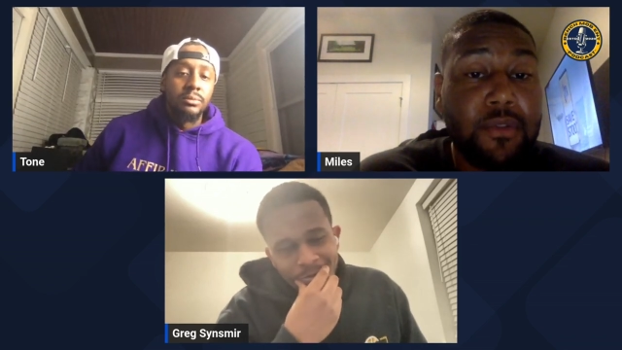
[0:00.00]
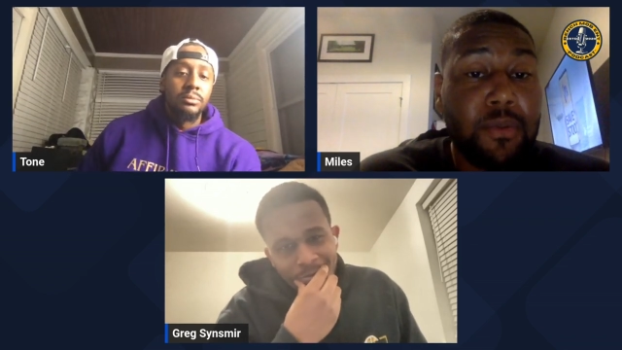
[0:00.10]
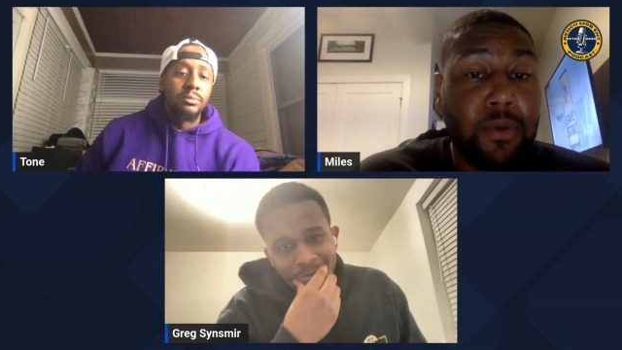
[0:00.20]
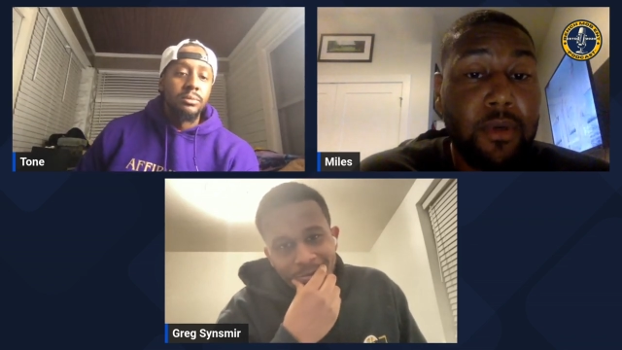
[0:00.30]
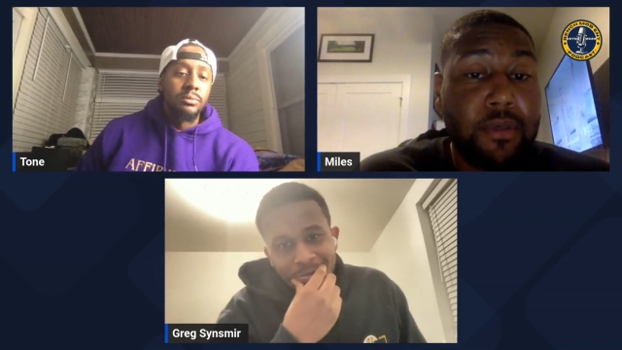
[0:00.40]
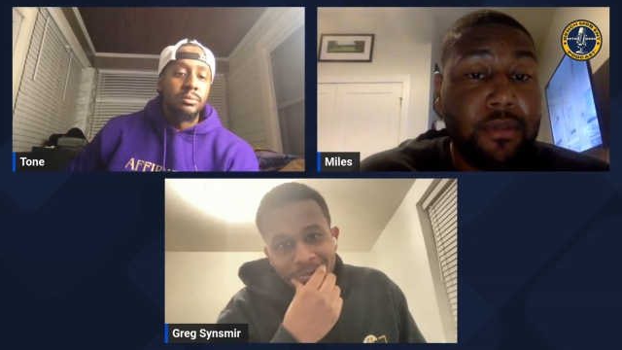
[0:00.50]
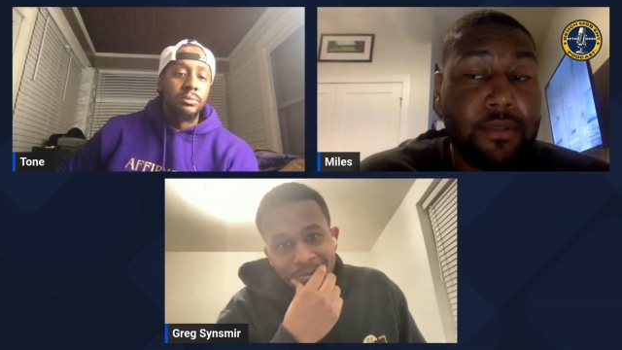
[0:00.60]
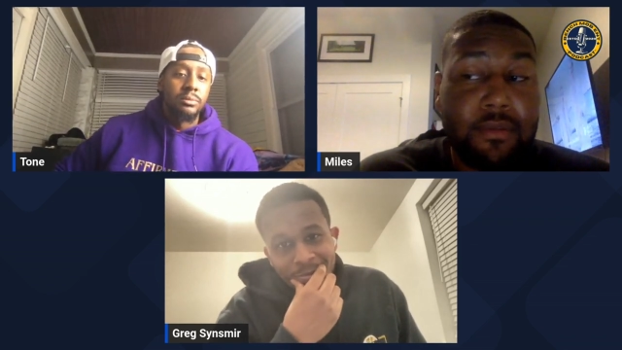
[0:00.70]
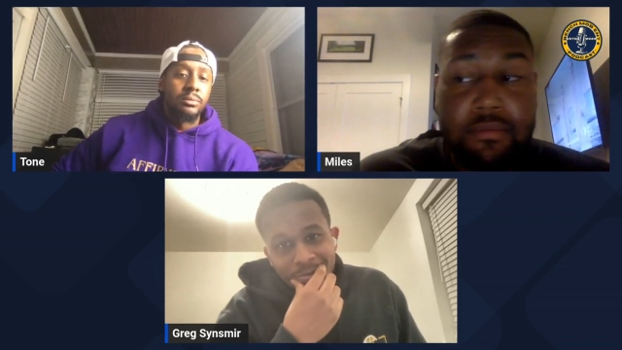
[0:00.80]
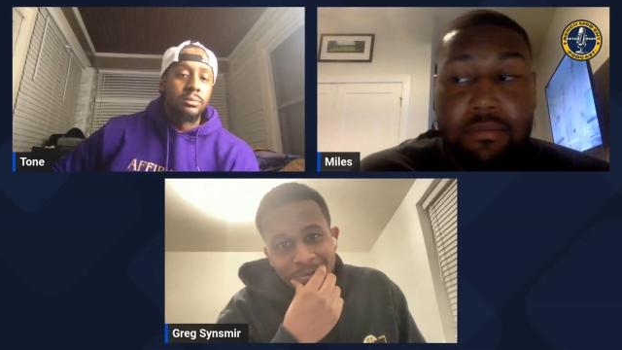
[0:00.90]

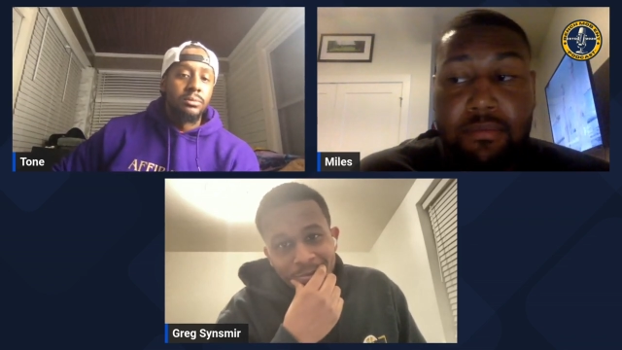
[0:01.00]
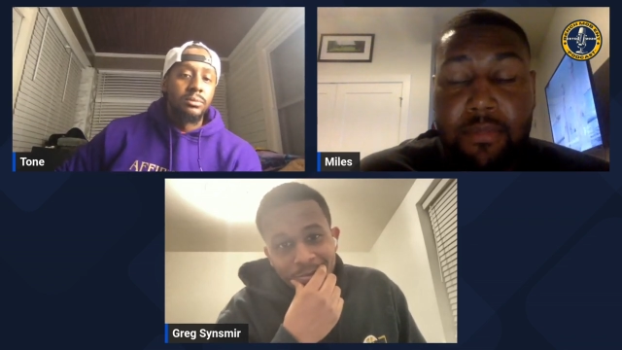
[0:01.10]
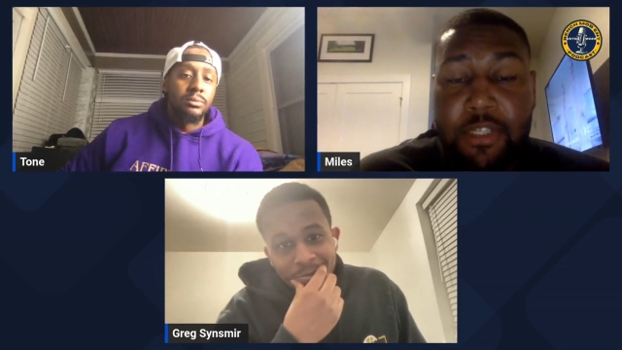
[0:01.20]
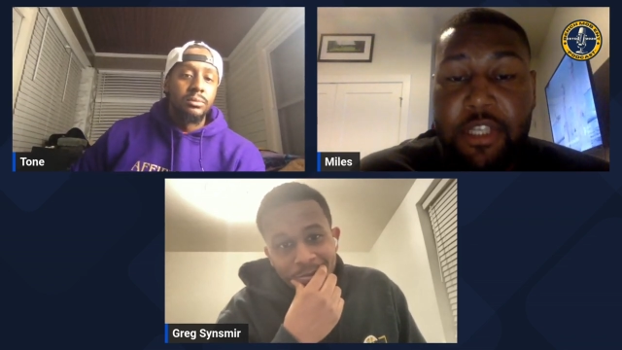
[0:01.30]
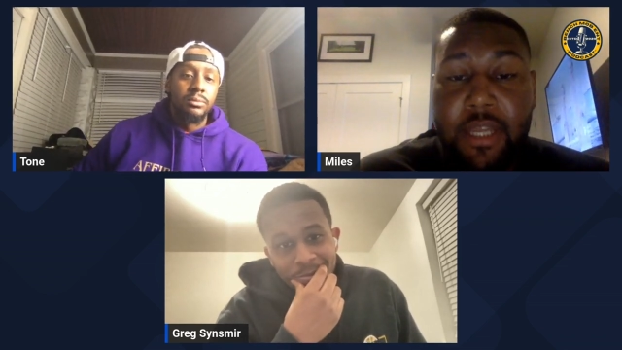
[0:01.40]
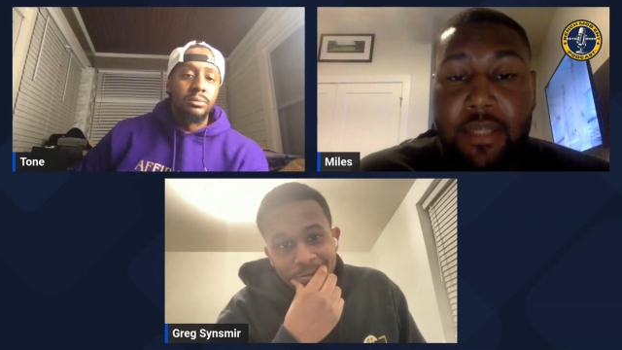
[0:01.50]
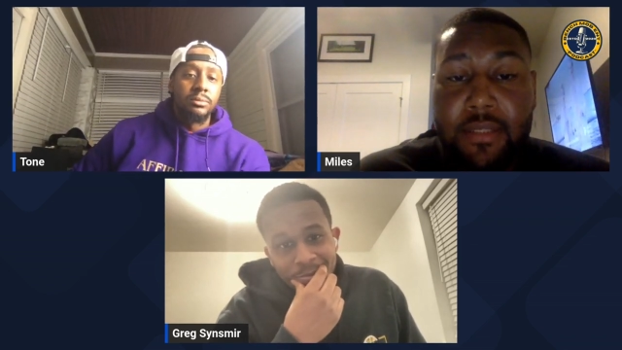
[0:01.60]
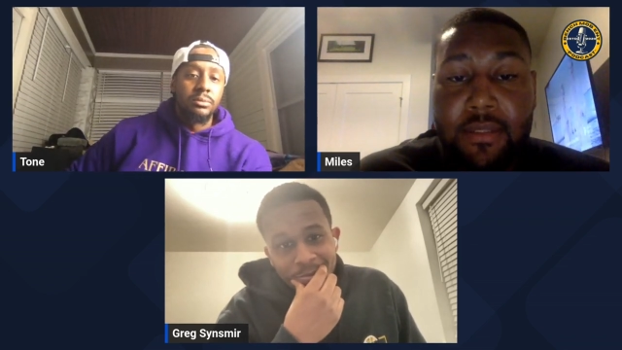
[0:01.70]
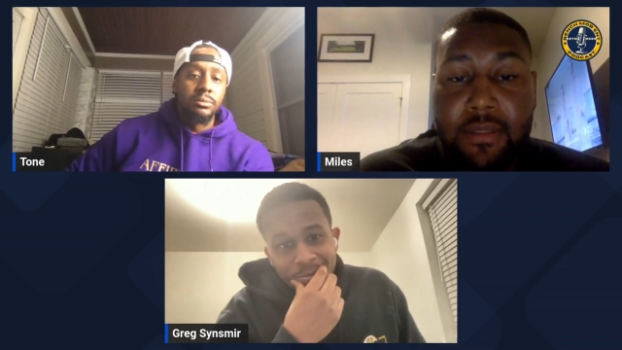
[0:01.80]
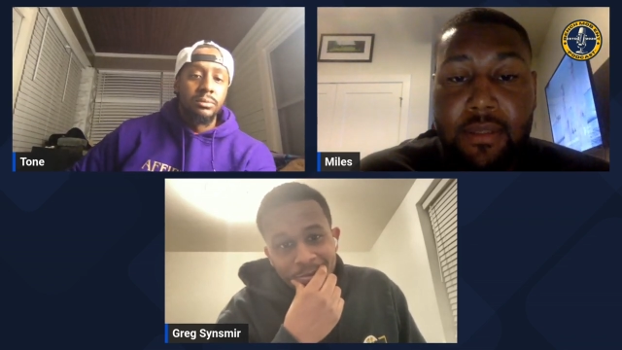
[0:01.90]
Speaker 1: towards the
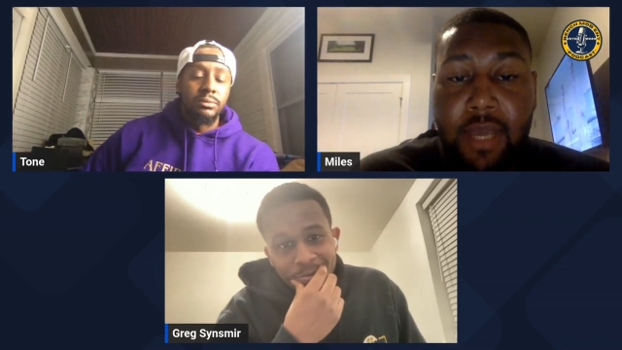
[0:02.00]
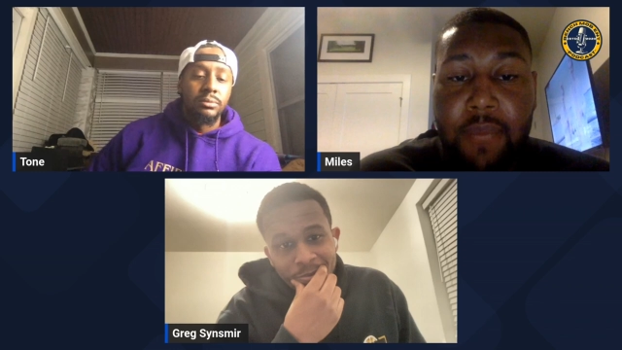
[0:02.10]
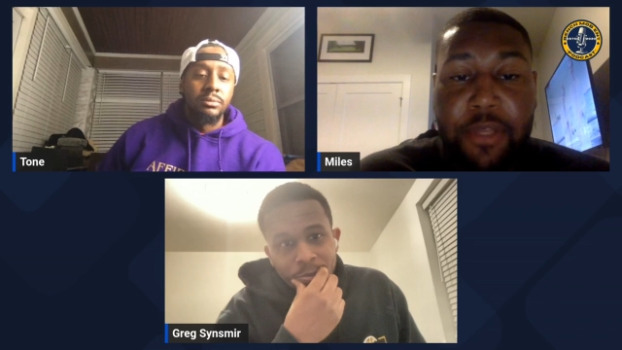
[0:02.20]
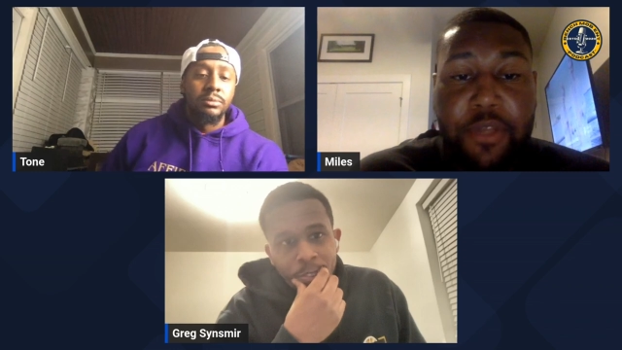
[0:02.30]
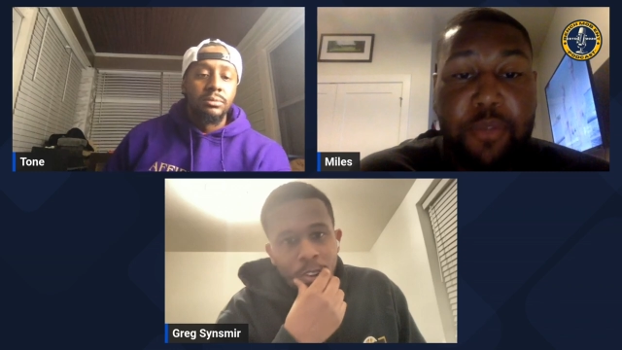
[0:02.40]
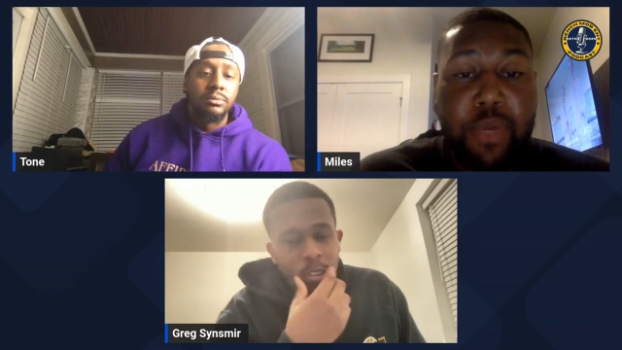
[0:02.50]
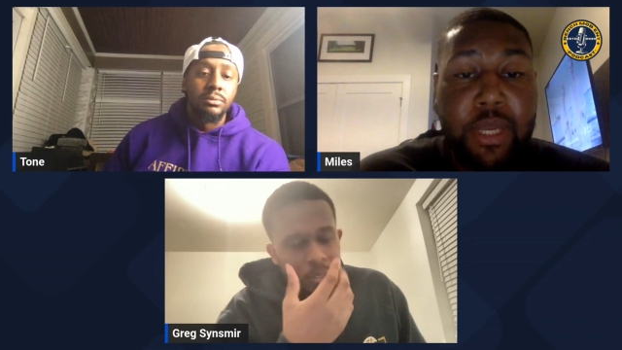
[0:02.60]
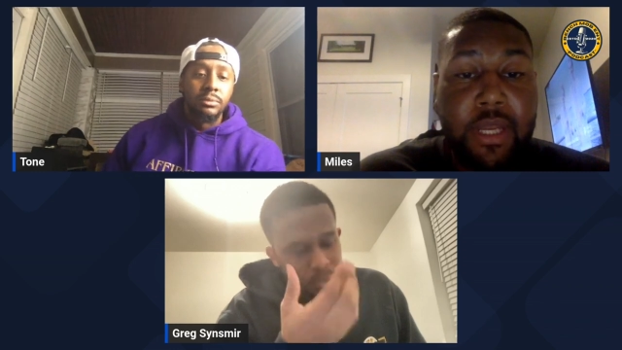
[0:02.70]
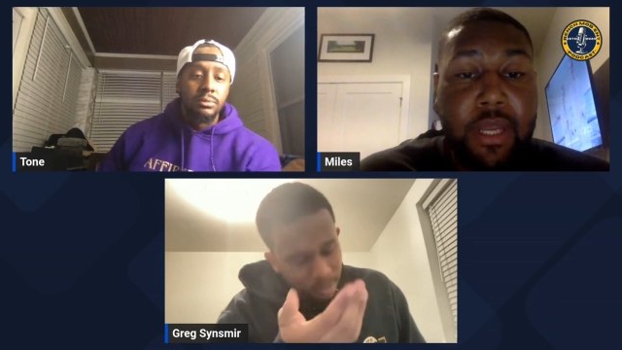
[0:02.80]
Jets. I mean, you bring in a